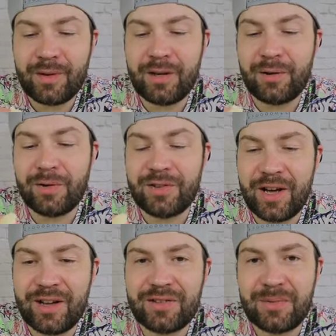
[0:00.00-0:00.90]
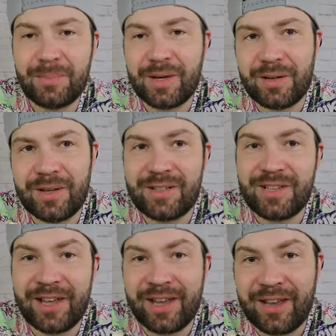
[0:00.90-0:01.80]
It looks nice, but it's
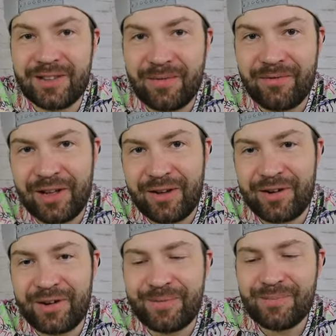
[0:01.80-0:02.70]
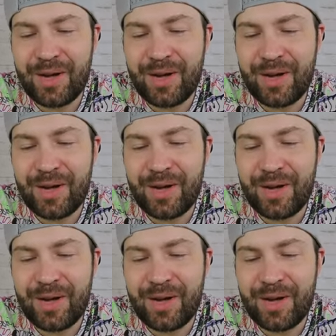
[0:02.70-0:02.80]
lacking some flavor.